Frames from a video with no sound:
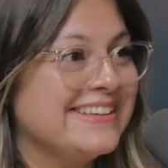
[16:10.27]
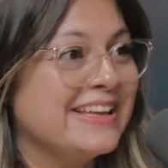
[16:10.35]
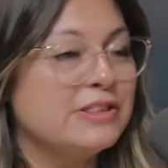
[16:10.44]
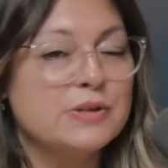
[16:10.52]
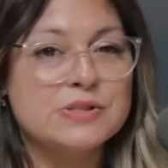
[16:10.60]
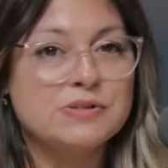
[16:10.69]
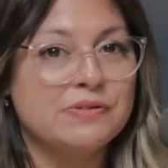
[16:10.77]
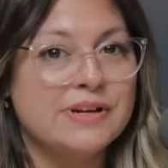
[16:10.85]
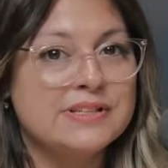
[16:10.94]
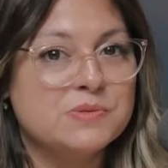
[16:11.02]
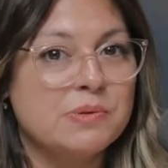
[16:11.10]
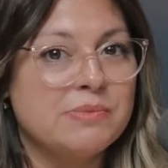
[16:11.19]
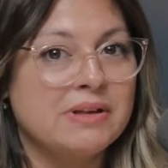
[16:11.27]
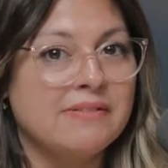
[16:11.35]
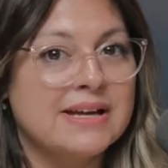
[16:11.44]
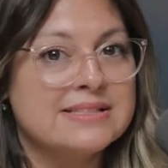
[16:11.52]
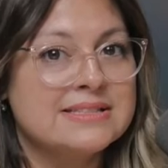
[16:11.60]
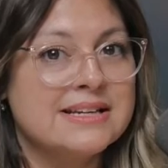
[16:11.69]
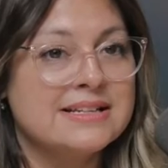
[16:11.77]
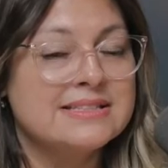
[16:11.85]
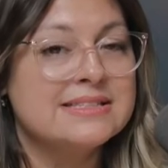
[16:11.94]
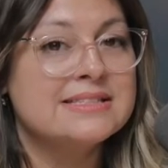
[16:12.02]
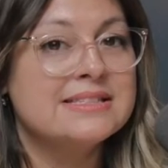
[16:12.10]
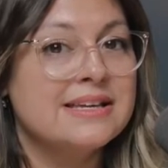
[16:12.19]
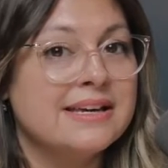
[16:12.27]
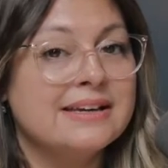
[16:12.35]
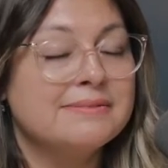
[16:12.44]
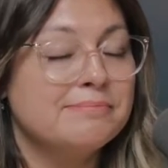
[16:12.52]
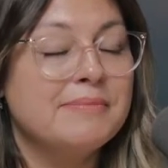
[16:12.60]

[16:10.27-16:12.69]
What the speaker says: get those free swimming lessons to